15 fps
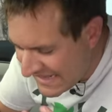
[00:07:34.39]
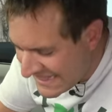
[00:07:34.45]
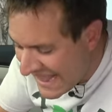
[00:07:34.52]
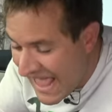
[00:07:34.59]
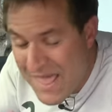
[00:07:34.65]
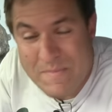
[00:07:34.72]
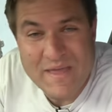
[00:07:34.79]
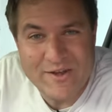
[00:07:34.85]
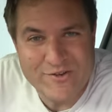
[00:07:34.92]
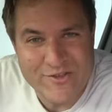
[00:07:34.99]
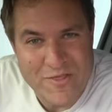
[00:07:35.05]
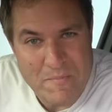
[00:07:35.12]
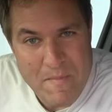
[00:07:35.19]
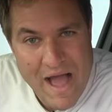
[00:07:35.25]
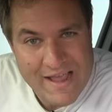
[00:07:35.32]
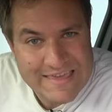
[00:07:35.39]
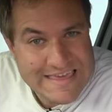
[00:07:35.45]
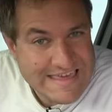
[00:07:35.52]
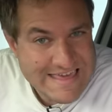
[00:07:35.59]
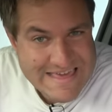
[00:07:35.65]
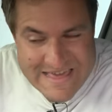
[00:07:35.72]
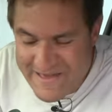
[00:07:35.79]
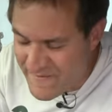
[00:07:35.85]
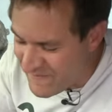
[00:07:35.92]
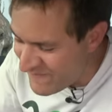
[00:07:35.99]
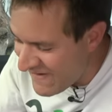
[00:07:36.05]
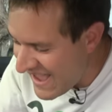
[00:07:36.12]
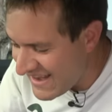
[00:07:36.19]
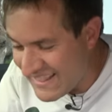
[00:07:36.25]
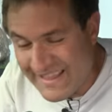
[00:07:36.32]
climb into the Mach-E
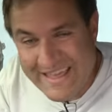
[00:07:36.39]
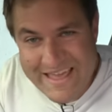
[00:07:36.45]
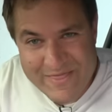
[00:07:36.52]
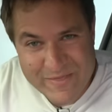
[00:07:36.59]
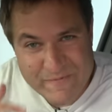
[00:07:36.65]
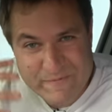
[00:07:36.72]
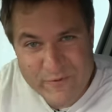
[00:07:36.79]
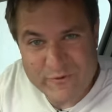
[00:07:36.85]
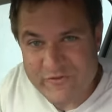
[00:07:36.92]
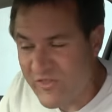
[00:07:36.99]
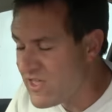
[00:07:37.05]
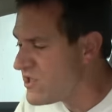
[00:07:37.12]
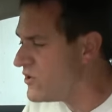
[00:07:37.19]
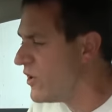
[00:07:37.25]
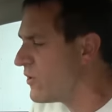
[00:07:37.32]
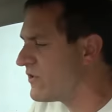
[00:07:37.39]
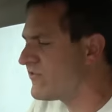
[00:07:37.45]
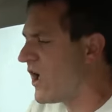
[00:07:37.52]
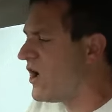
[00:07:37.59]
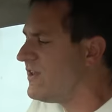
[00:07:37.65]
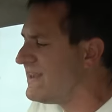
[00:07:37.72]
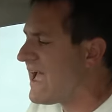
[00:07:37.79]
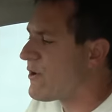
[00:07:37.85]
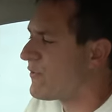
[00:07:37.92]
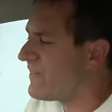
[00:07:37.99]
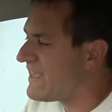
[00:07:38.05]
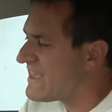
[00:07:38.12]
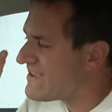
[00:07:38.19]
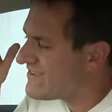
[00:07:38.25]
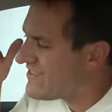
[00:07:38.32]
finally, and the first thing you notice
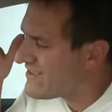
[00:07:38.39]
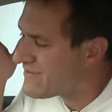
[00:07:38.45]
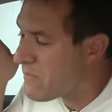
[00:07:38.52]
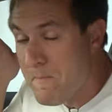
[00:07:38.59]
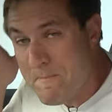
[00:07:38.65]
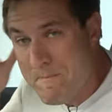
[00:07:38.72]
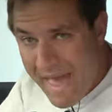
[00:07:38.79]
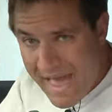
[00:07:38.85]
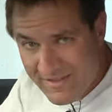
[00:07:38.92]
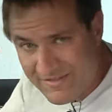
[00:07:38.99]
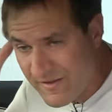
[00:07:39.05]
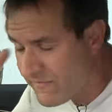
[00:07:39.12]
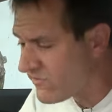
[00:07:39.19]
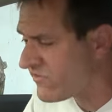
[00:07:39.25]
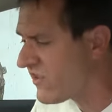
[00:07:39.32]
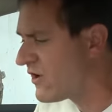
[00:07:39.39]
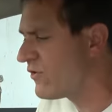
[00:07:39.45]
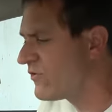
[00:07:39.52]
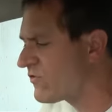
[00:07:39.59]
undoubtedly is this massive center